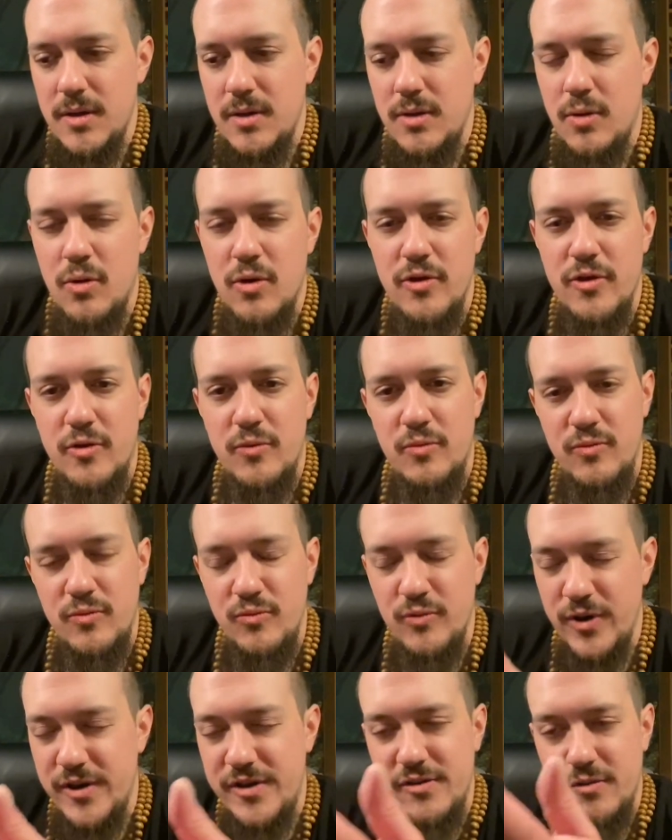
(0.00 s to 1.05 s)
or the
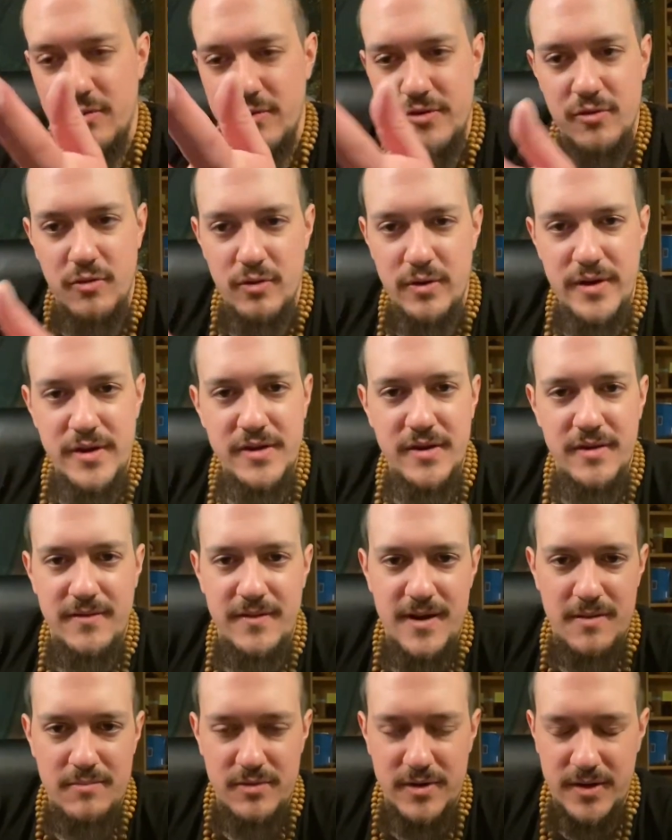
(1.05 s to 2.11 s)
resource-oriented
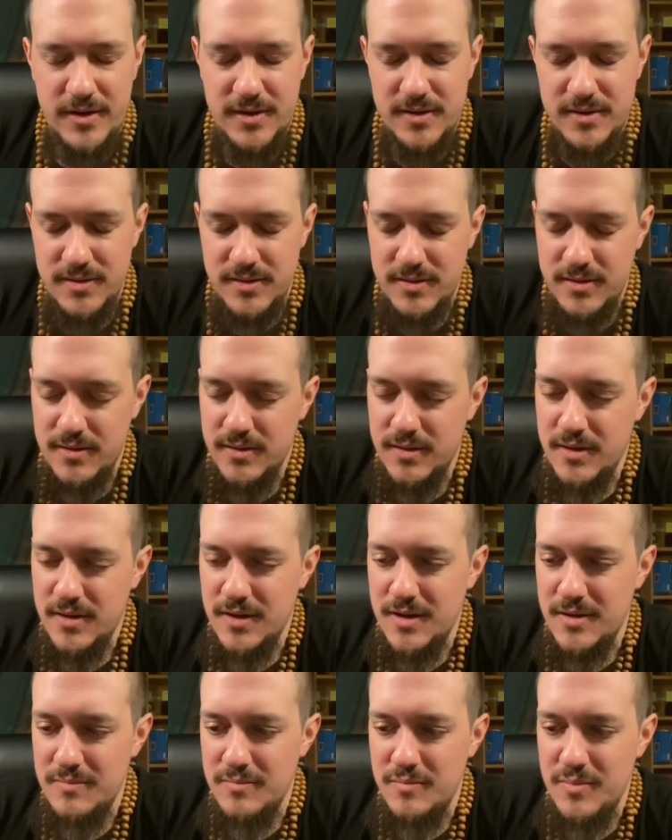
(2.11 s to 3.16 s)
fabric.
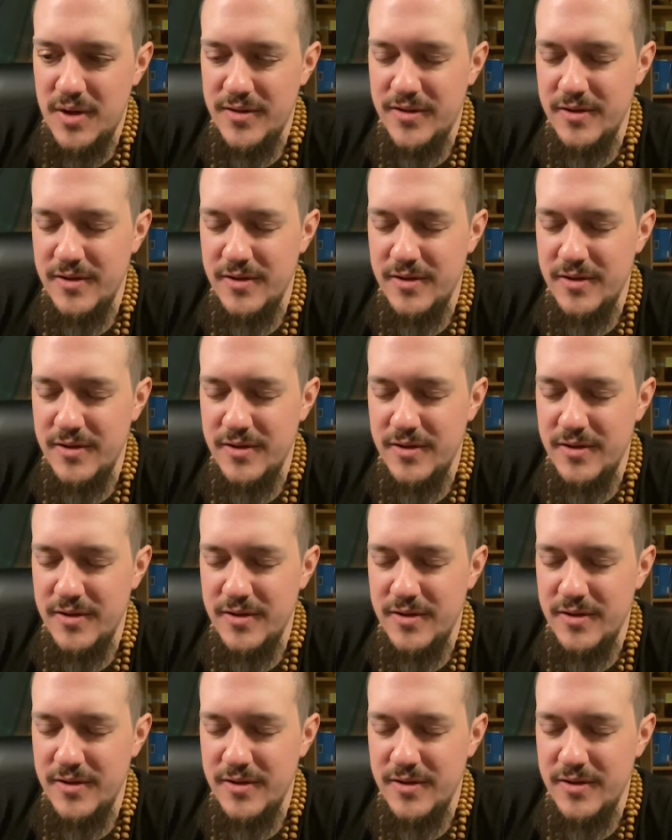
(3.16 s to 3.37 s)
Um, but